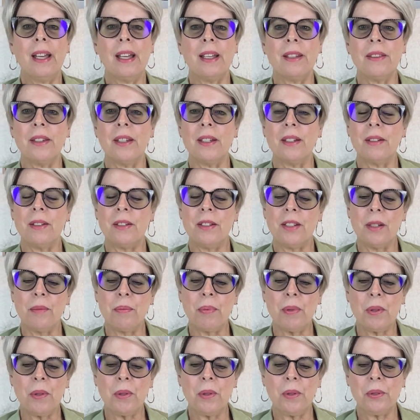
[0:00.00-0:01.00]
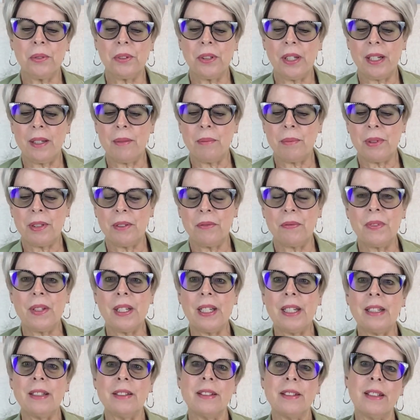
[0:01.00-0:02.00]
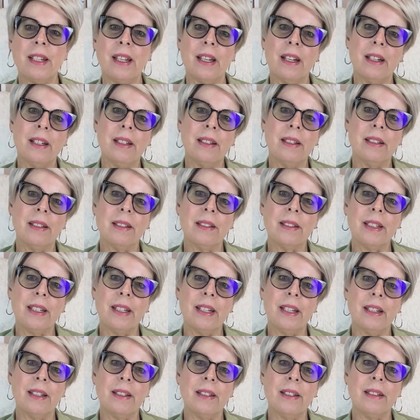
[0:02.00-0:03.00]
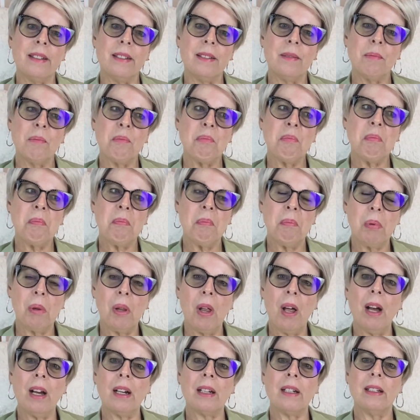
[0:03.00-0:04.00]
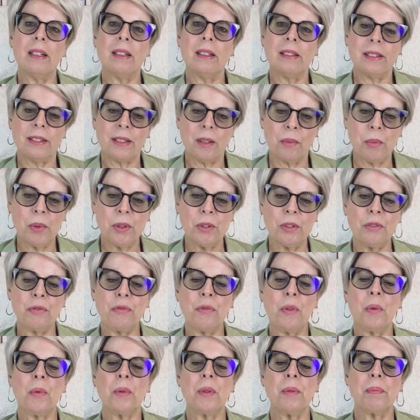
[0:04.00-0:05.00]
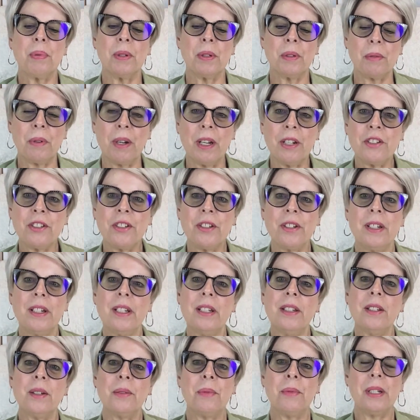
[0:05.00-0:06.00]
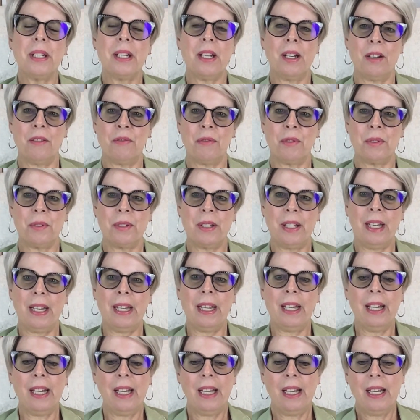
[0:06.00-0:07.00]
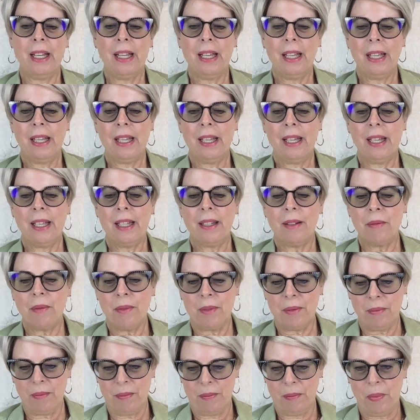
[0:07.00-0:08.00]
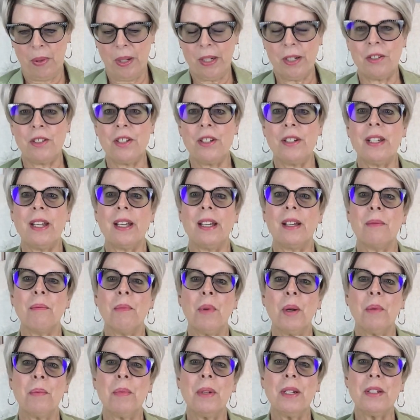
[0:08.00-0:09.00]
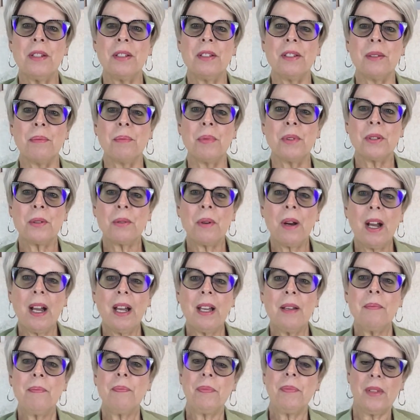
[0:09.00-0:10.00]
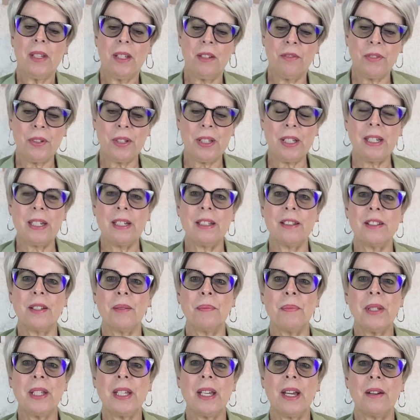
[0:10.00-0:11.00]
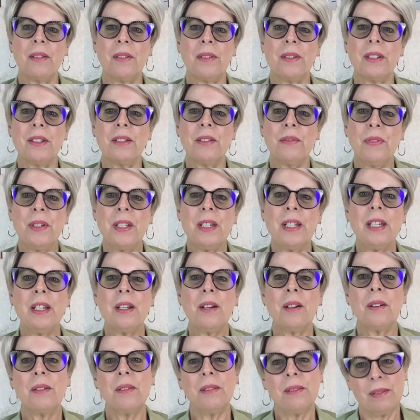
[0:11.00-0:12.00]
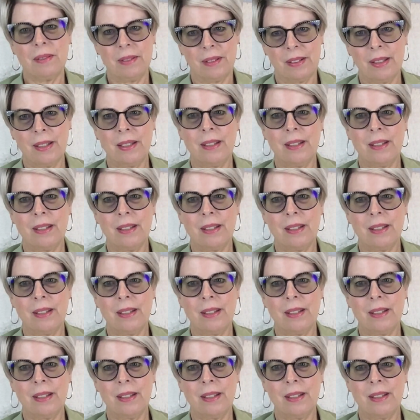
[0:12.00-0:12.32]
and the typical types of things that can block someone's forward progression in their recovery, why don't you take a moment to subscribe? If you're getting something out of this video,